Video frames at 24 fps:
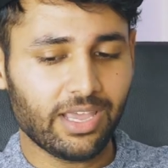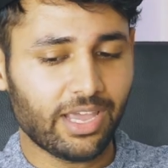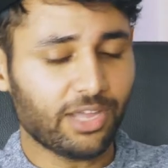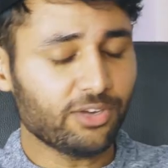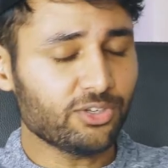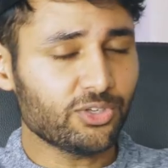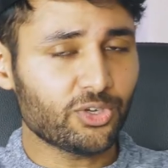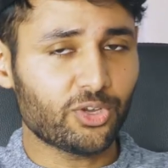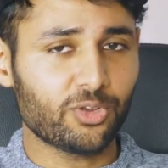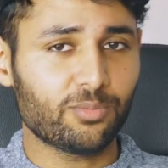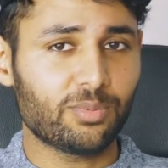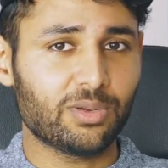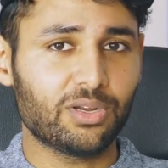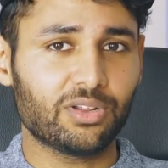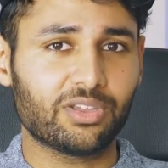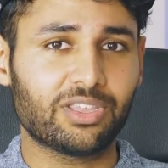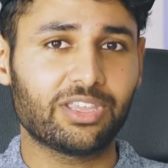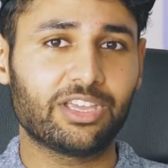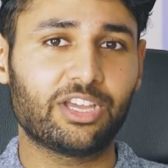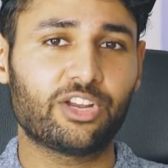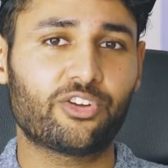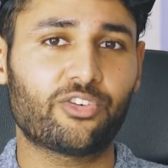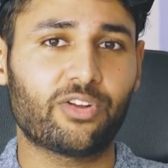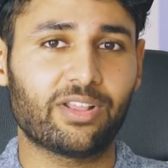and you could be
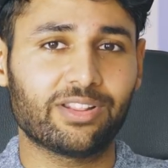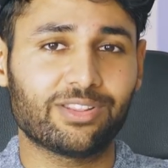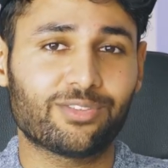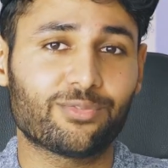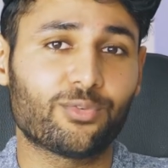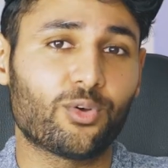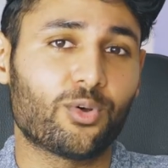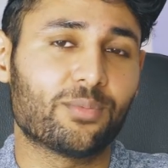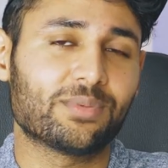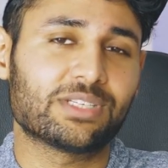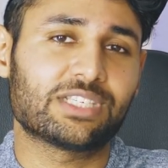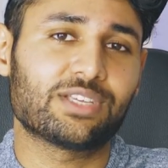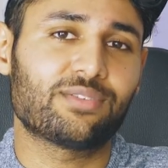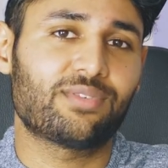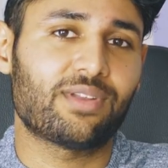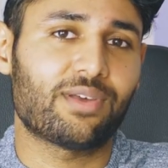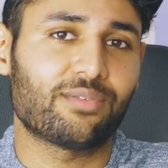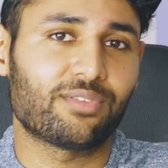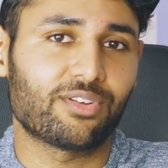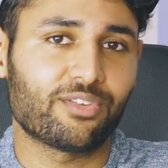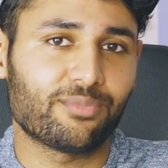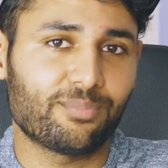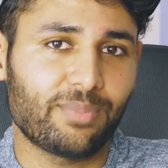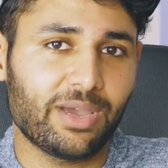looking at a transformative
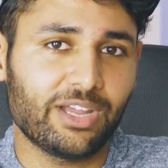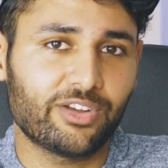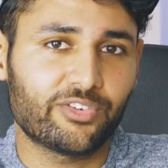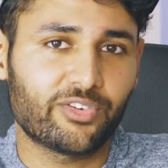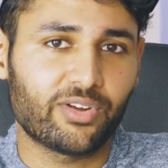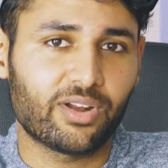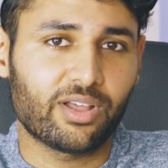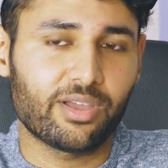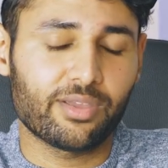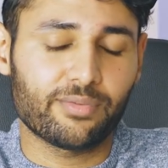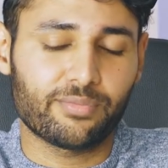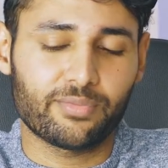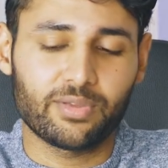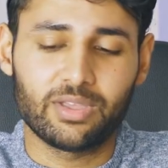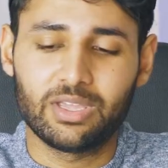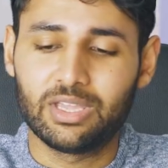level of battery life,